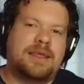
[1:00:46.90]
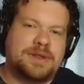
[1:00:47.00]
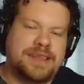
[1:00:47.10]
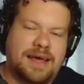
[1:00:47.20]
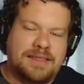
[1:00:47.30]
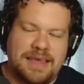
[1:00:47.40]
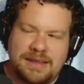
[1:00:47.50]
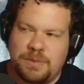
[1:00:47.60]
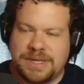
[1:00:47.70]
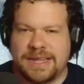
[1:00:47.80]
the end, what at the
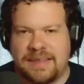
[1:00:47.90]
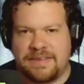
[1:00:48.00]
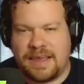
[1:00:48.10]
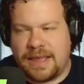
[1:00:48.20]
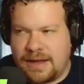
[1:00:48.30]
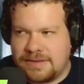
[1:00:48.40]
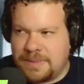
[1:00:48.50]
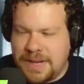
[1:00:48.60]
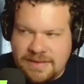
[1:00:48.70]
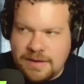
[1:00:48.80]
end, what can I say, guys? I
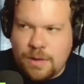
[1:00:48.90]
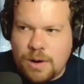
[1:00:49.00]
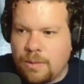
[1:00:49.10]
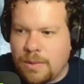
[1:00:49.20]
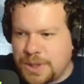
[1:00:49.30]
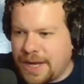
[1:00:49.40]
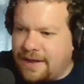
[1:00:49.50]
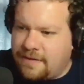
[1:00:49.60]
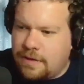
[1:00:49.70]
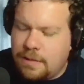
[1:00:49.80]
mean, it's incredible what you
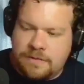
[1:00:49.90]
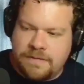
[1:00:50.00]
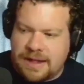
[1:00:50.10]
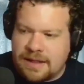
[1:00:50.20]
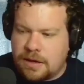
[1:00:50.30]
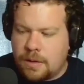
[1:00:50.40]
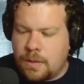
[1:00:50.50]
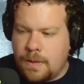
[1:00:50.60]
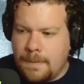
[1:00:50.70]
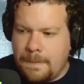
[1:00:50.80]
guys do. The fact that
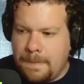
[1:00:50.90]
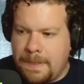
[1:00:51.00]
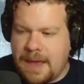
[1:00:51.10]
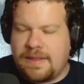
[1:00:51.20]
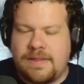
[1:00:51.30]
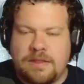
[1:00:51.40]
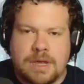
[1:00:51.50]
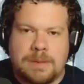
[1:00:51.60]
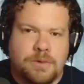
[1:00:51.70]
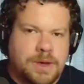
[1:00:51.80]
you, yeah, that, that
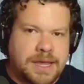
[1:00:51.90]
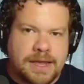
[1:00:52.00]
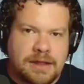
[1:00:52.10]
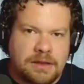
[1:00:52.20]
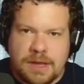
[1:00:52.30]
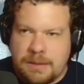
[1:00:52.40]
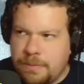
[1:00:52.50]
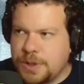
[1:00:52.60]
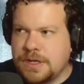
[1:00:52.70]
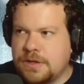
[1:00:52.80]
you keep doing it, that you keep
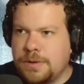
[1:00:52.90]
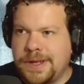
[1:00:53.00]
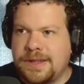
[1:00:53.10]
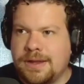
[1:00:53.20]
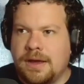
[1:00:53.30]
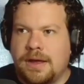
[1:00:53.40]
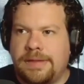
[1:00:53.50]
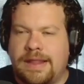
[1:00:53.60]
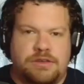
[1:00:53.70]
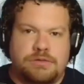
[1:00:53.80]
pushing to it,
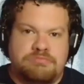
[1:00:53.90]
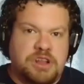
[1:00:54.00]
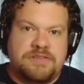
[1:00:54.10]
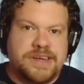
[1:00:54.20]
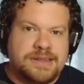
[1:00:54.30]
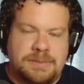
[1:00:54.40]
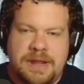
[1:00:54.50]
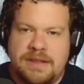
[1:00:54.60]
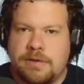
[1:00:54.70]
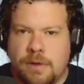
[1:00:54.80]
that you love it. I
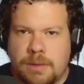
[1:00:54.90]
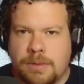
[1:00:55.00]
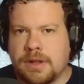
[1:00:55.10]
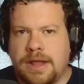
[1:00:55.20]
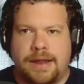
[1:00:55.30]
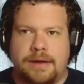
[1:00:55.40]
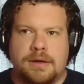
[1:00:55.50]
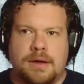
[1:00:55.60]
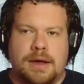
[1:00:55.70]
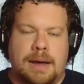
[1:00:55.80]
mean, it's incredible. And
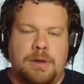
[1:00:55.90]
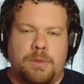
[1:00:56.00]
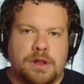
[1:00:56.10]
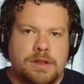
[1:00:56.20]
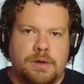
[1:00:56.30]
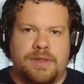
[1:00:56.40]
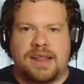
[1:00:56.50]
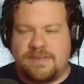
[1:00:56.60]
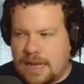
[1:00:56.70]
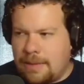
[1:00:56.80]
I mean, we all know that
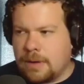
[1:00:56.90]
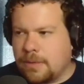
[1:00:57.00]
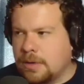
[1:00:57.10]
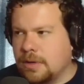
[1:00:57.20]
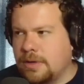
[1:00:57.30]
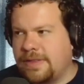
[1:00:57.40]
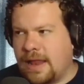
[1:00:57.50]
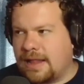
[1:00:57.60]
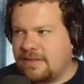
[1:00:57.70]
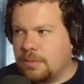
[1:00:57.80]
it's inevitable
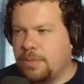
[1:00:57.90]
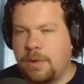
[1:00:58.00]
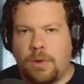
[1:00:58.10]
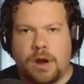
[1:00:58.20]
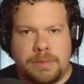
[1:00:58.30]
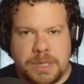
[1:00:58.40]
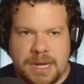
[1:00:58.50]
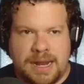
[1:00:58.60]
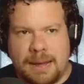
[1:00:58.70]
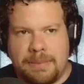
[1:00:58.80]
that at some point we're going to be
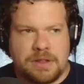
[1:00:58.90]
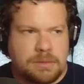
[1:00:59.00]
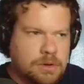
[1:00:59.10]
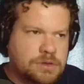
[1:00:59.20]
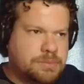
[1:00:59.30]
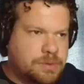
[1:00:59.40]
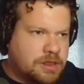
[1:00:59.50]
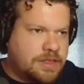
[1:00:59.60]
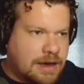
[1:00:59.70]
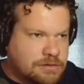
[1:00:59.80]
chatting about the
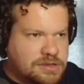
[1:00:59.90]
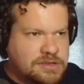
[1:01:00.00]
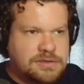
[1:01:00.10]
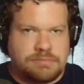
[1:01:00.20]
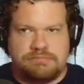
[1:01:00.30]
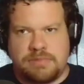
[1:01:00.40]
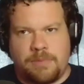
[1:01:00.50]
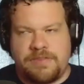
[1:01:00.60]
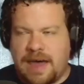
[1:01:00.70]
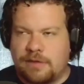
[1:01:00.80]
multiple thousands of
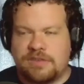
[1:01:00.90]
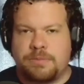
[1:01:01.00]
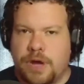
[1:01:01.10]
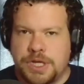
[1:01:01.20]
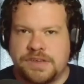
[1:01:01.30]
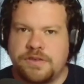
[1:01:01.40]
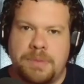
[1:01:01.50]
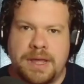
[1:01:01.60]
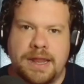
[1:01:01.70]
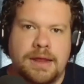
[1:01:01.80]
thousands of projects
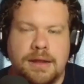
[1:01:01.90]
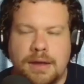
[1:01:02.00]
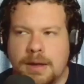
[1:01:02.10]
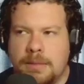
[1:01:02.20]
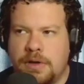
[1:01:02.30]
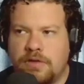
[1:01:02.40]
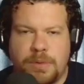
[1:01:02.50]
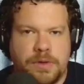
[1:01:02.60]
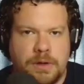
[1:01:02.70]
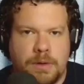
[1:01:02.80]
you've been in, because you're both